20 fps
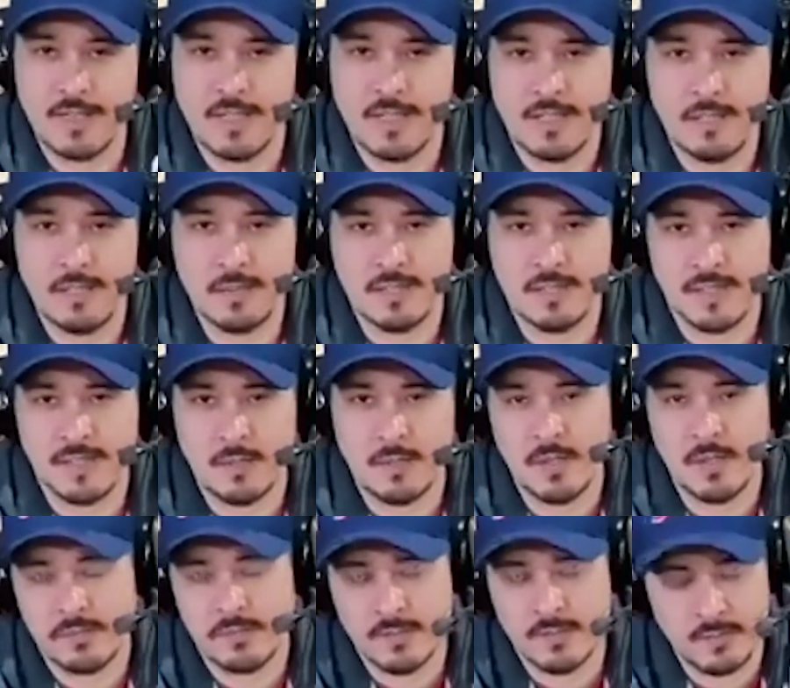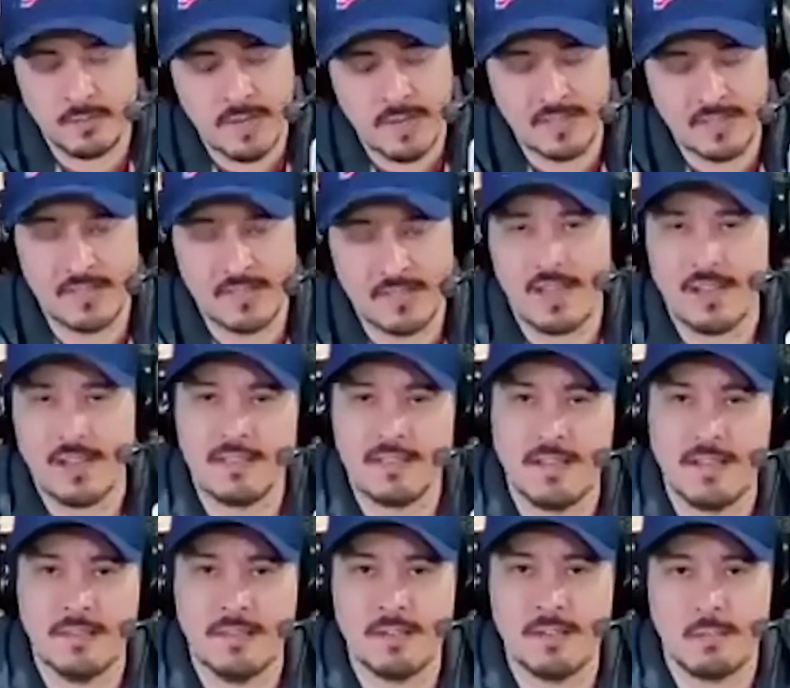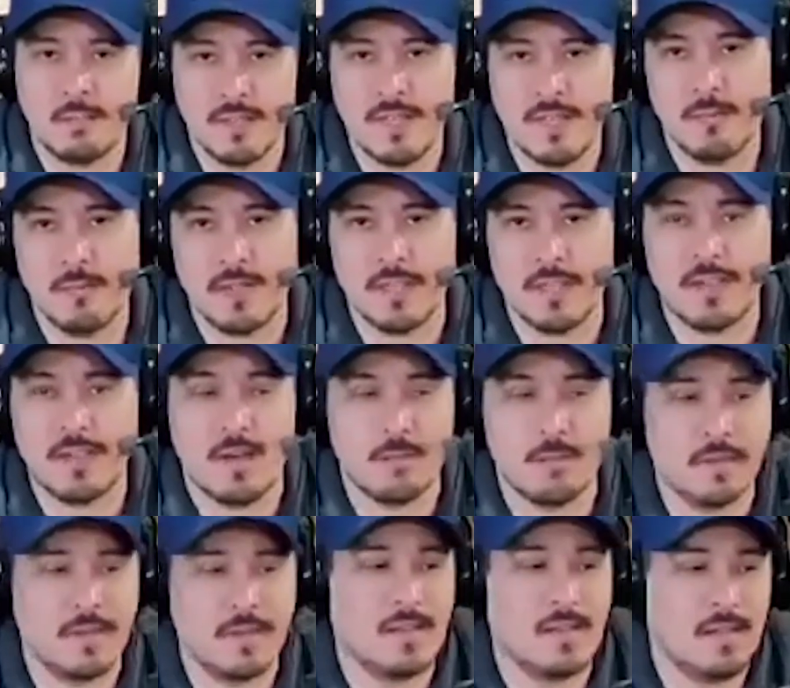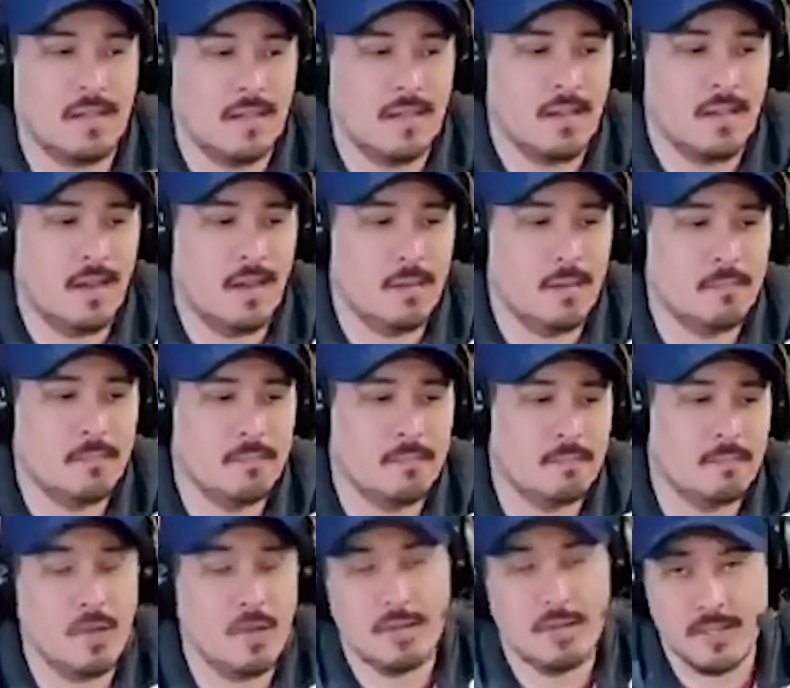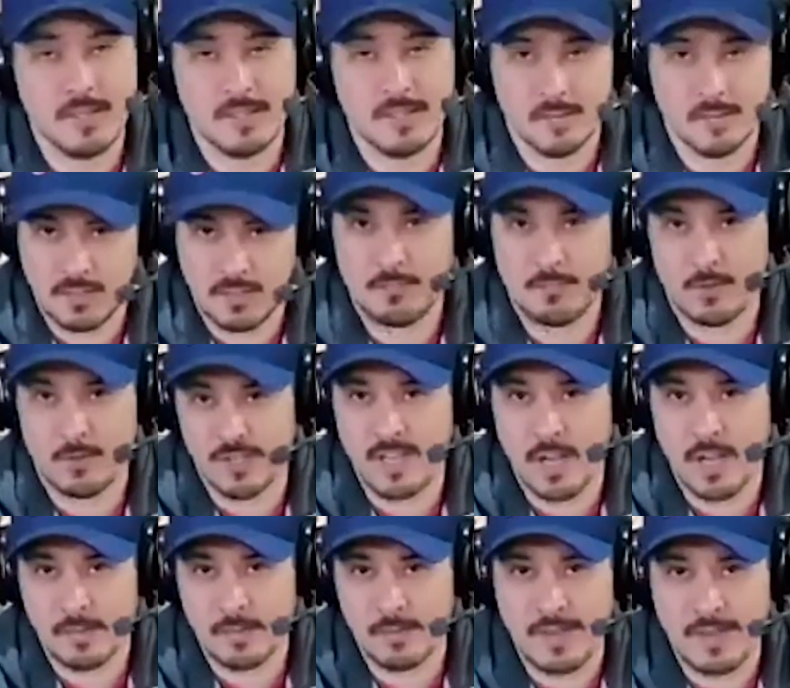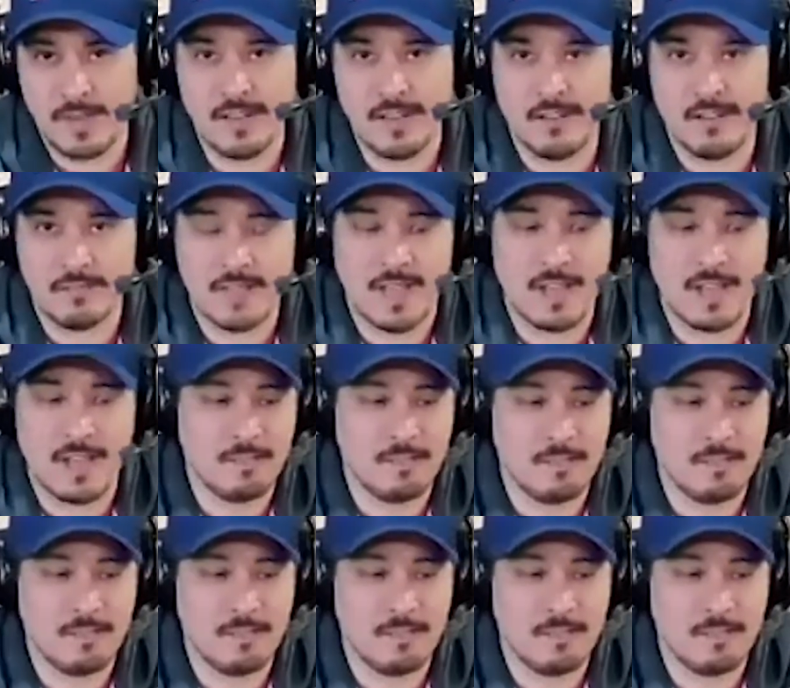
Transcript: He was the goalie mm. for the Wings in '97 when they won the cup. Um, well, it's the first cup in my lifetime.